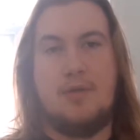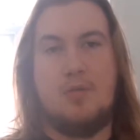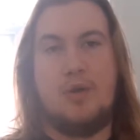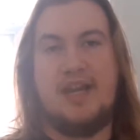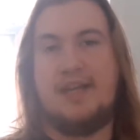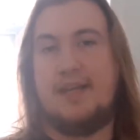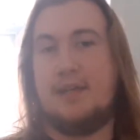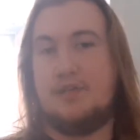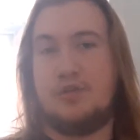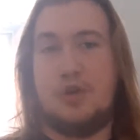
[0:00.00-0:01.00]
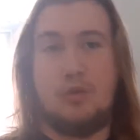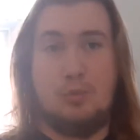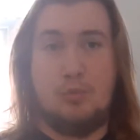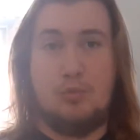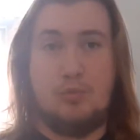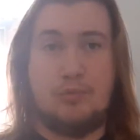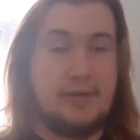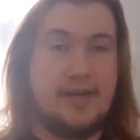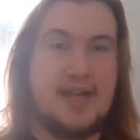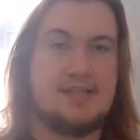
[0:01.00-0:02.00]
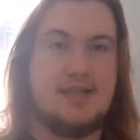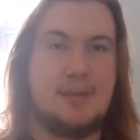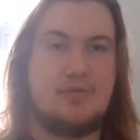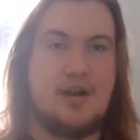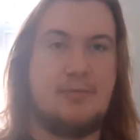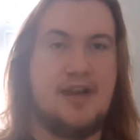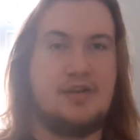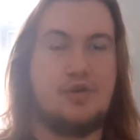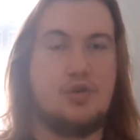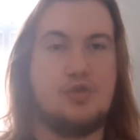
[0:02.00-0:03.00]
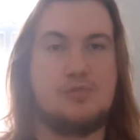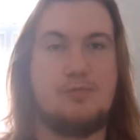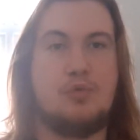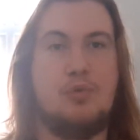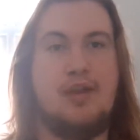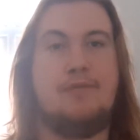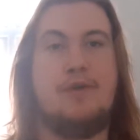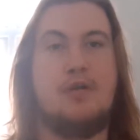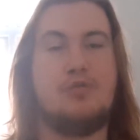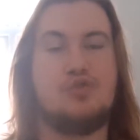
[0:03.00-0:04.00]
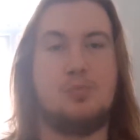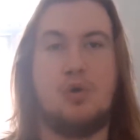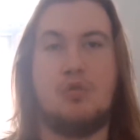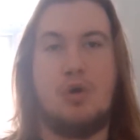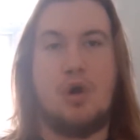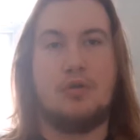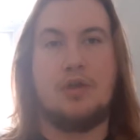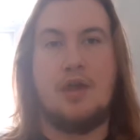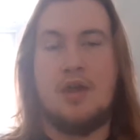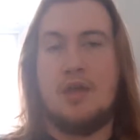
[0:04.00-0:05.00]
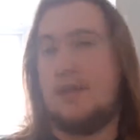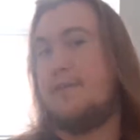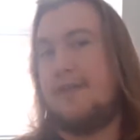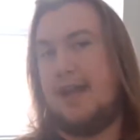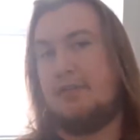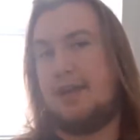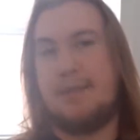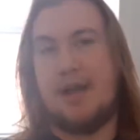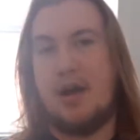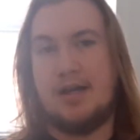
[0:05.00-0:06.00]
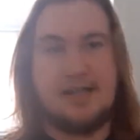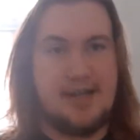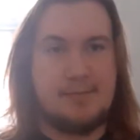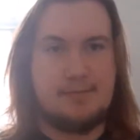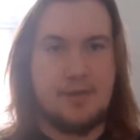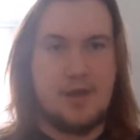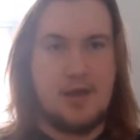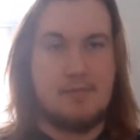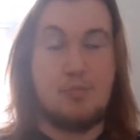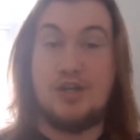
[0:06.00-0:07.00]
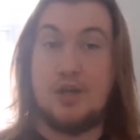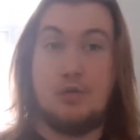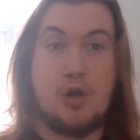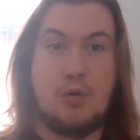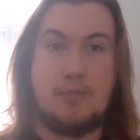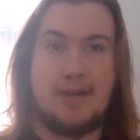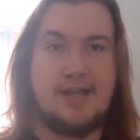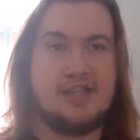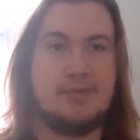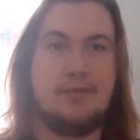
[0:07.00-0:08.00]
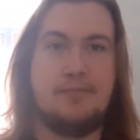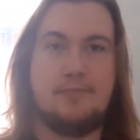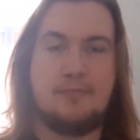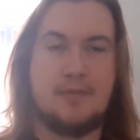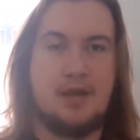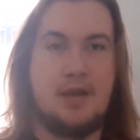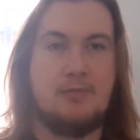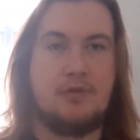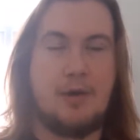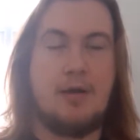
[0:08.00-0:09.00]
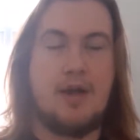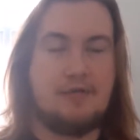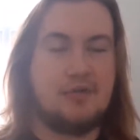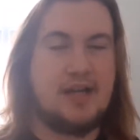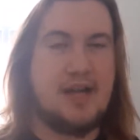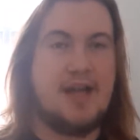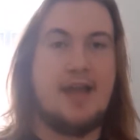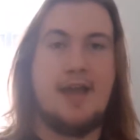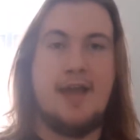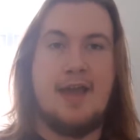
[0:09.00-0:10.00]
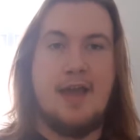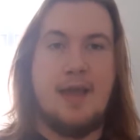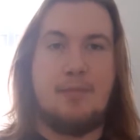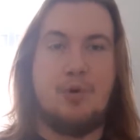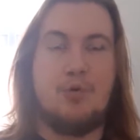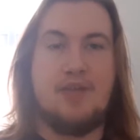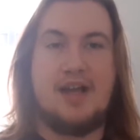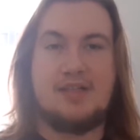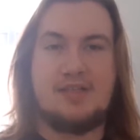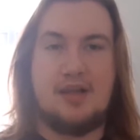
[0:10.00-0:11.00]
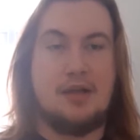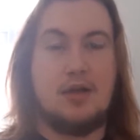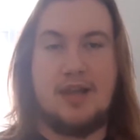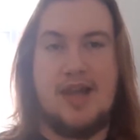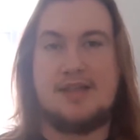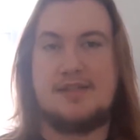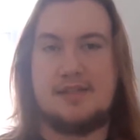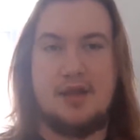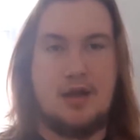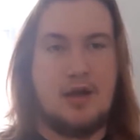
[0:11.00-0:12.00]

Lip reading: We do 3 years like the primary ed course, but we focus more on the theory behind it. We do go on placement throughout every year, but that's a lot less.